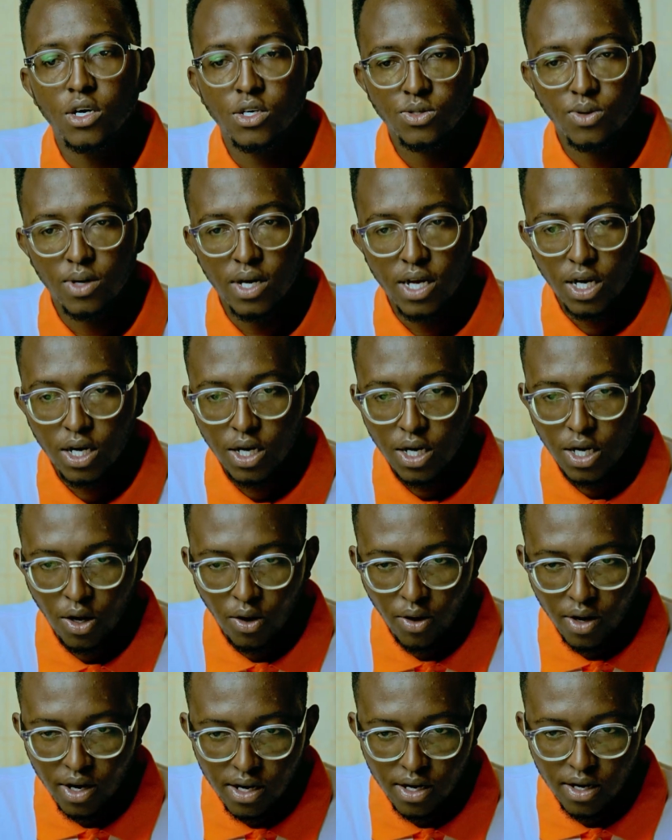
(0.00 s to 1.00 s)
So like
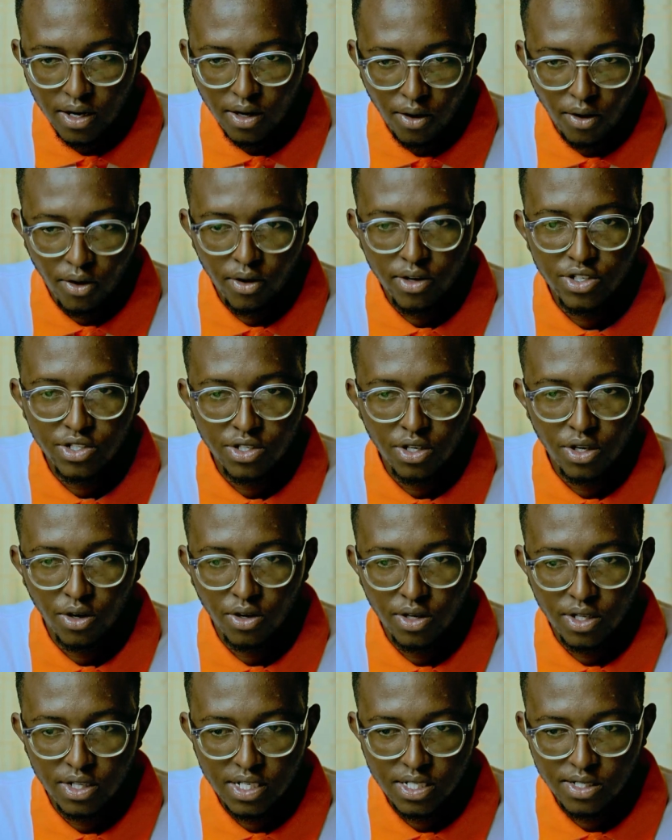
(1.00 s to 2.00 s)
on
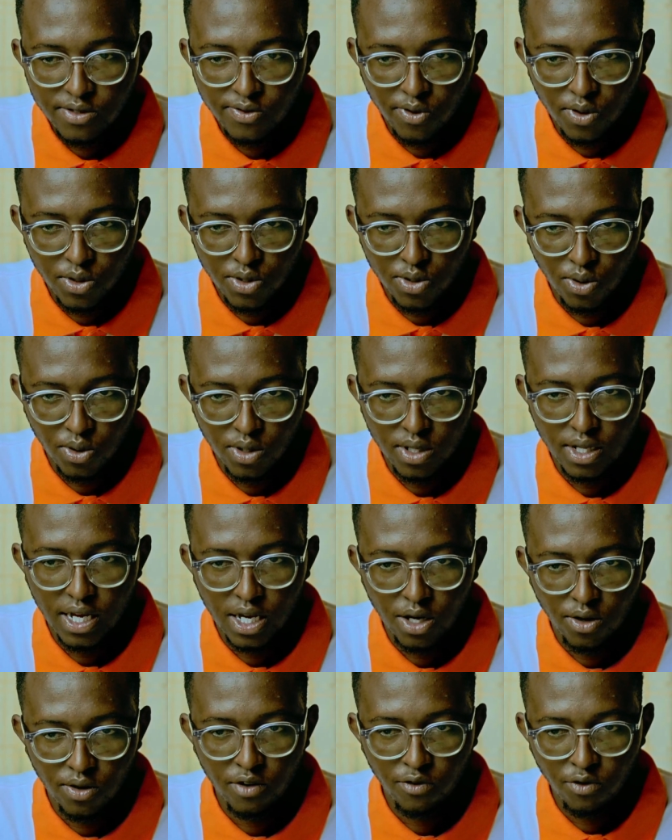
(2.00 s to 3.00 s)
this photo, on
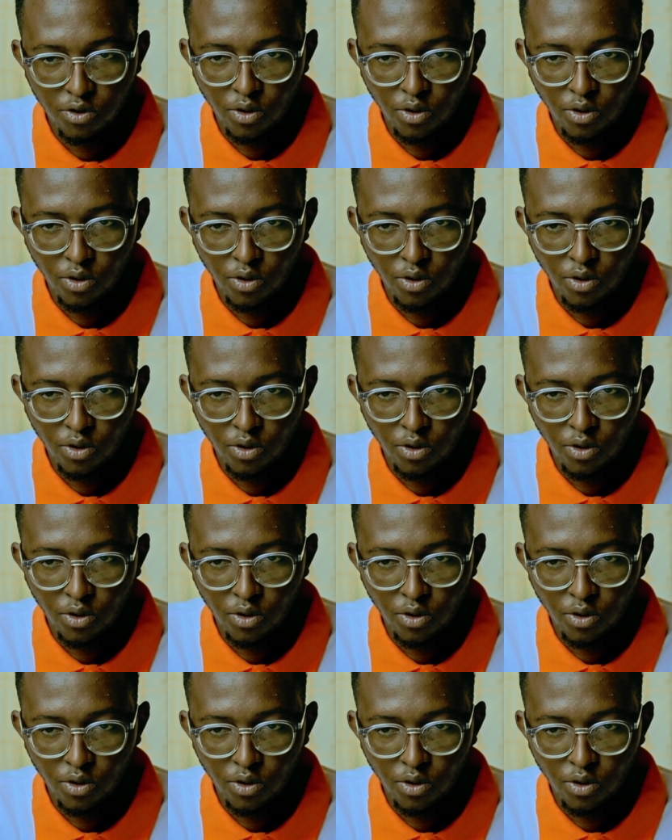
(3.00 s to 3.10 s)
the